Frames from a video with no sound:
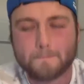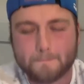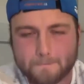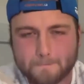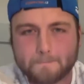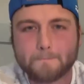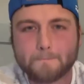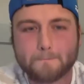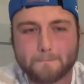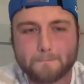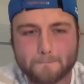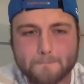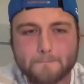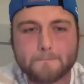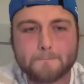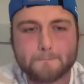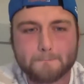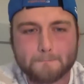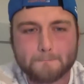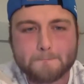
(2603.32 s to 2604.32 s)
And
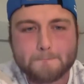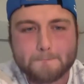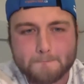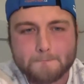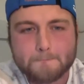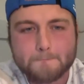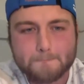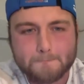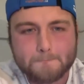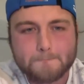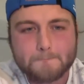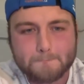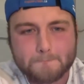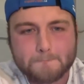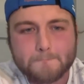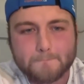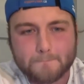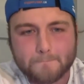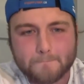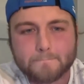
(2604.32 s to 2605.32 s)
these people aren't
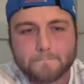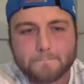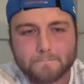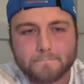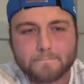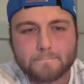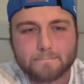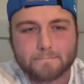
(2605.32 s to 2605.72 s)
the way we think